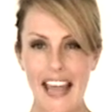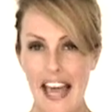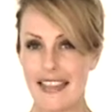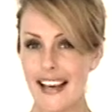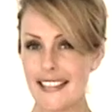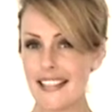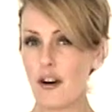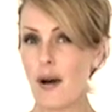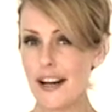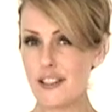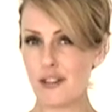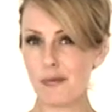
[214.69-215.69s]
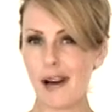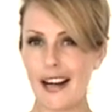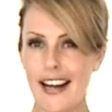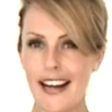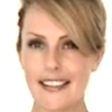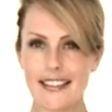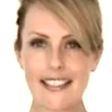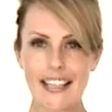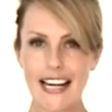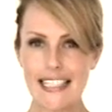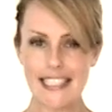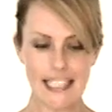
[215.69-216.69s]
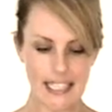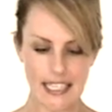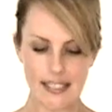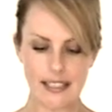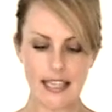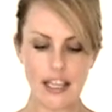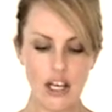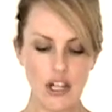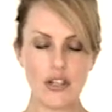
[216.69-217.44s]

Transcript: And that's how I do my hands. Nice and easy.